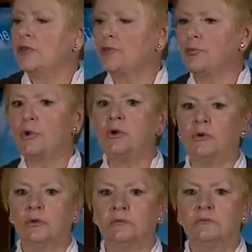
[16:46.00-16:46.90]

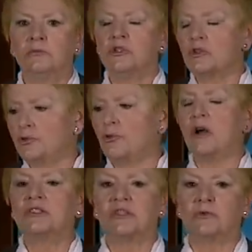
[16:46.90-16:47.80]
through to
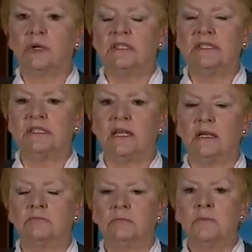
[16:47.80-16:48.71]
cross the Red
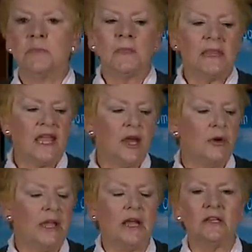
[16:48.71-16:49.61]
Sea.
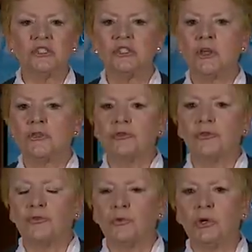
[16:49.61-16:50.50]
Carry us
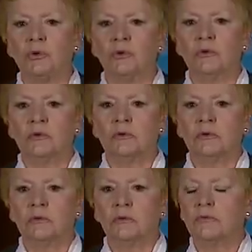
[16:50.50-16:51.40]
through
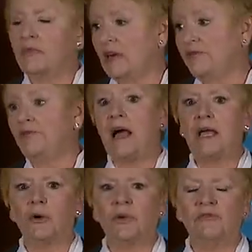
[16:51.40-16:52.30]
that
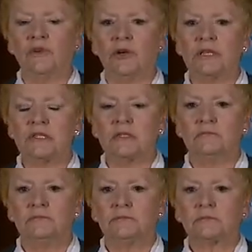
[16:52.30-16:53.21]
fiery furnace.
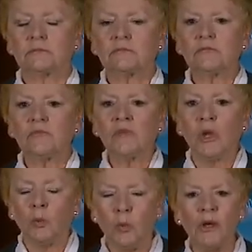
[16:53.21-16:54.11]

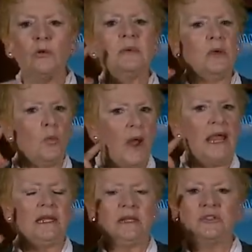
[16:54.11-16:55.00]
We'll be
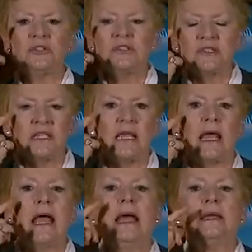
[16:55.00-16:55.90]
waiting to
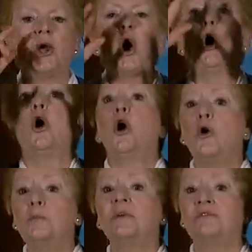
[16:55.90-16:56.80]
see an
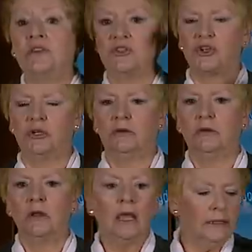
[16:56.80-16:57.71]
open vision,
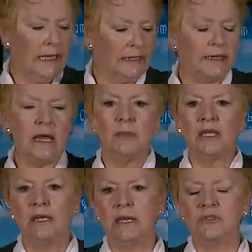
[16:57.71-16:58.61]
like
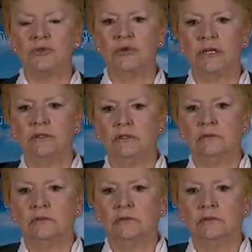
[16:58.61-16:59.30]
Nebuchadnezzar did.